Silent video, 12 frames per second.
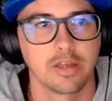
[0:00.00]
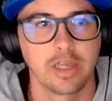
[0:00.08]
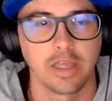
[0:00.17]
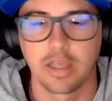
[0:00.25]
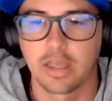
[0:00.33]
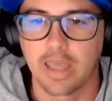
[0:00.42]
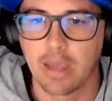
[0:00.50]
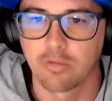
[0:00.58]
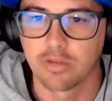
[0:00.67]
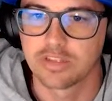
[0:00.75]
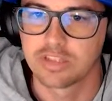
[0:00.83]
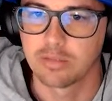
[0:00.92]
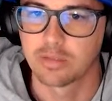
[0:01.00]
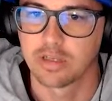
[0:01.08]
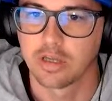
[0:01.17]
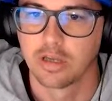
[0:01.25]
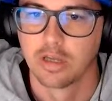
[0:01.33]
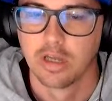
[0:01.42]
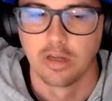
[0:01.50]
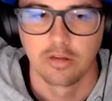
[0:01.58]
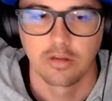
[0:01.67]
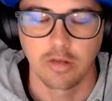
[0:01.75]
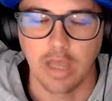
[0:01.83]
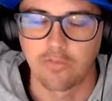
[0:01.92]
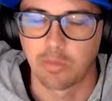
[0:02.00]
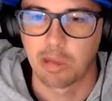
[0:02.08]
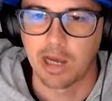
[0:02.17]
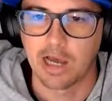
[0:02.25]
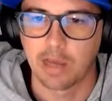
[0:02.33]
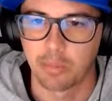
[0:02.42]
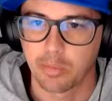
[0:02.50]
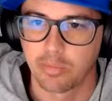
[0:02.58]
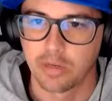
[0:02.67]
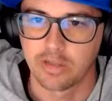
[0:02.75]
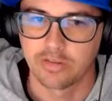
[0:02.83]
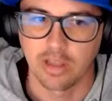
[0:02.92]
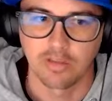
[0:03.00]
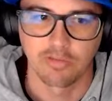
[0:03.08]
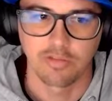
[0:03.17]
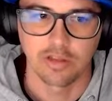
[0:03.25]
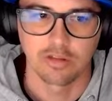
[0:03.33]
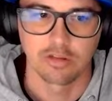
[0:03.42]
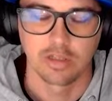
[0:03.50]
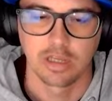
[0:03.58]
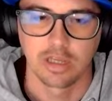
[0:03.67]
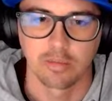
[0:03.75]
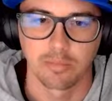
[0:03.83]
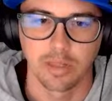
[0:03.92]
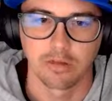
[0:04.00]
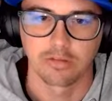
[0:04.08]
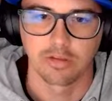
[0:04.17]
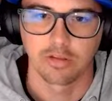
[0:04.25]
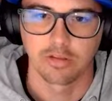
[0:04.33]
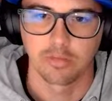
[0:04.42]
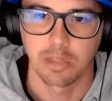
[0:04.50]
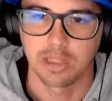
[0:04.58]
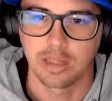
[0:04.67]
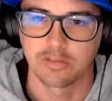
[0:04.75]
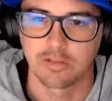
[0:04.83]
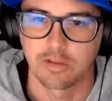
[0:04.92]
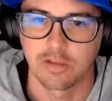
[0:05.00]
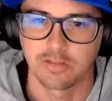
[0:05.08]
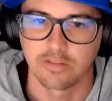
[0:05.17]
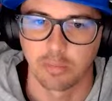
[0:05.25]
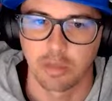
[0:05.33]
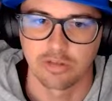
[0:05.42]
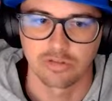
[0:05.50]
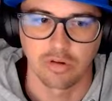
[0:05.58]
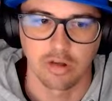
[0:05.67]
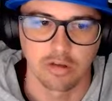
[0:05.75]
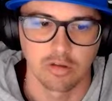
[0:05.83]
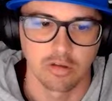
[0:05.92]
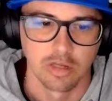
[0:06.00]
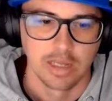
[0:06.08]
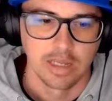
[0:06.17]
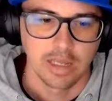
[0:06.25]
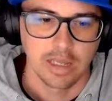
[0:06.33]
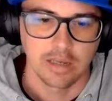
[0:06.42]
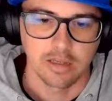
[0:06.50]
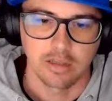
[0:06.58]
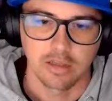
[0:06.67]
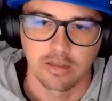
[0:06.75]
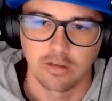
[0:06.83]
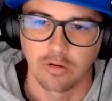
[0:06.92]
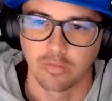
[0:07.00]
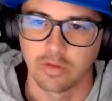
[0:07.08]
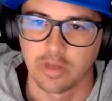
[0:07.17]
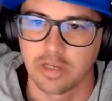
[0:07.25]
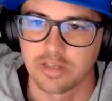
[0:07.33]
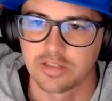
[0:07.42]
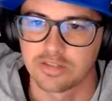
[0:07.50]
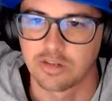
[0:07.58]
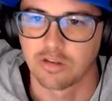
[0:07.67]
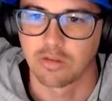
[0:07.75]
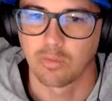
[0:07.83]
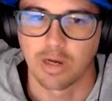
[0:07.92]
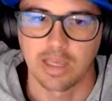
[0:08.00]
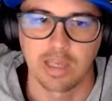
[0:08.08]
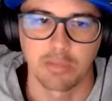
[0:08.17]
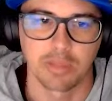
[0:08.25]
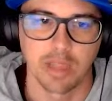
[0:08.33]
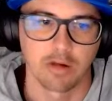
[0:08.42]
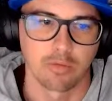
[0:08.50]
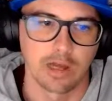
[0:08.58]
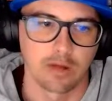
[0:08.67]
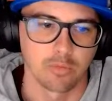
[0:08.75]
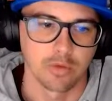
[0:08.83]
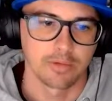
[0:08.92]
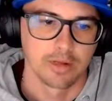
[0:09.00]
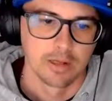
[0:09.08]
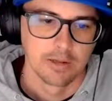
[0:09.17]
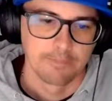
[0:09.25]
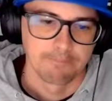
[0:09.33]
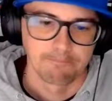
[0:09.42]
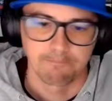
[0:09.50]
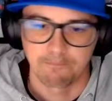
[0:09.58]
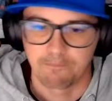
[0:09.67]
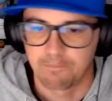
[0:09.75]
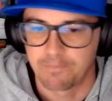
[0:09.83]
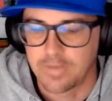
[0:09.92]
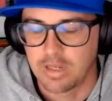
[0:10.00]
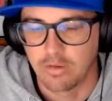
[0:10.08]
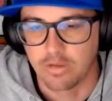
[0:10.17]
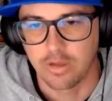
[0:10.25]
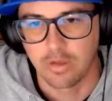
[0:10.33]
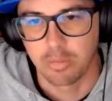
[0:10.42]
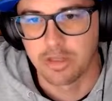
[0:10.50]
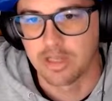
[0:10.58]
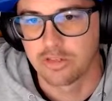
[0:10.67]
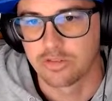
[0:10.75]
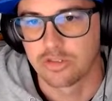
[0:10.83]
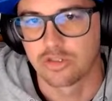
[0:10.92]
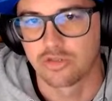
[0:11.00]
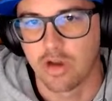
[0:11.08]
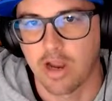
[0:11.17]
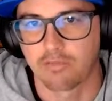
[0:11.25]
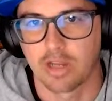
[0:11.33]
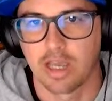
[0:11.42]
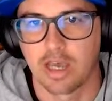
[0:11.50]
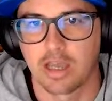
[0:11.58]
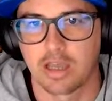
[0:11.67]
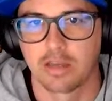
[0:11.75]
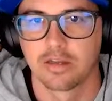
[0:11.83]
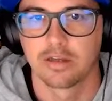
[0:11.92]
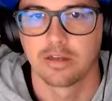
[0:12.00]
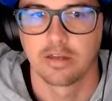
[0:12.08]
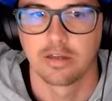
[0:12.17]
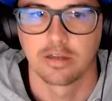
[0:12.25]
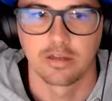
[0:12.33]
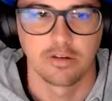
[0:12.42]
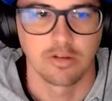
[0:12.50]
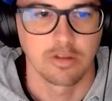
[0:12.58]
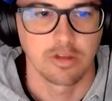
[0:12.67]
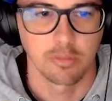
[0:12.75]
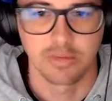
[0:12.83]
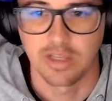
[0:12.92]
He can't really seem to ever pop when he's on the field. So to me, that's a big struggle, and you don't really necessarily want to keep that around when, you could potentially just draft a guy. You could